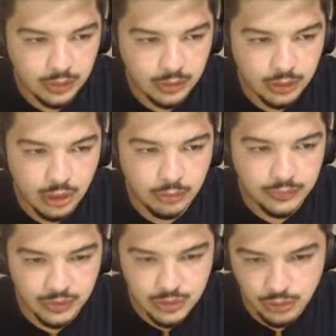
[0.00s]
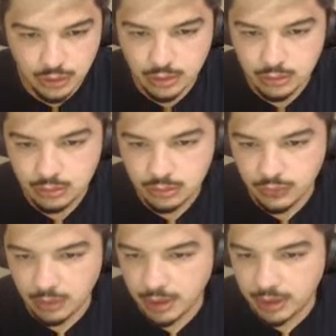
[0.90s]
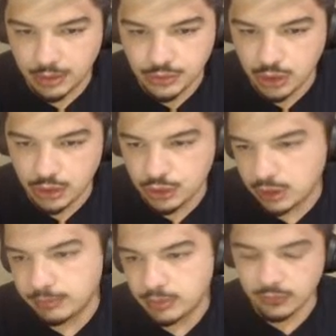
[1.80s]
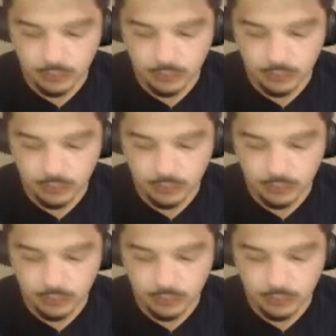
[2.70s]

Noah's injured, so I'm not going to judge him because we're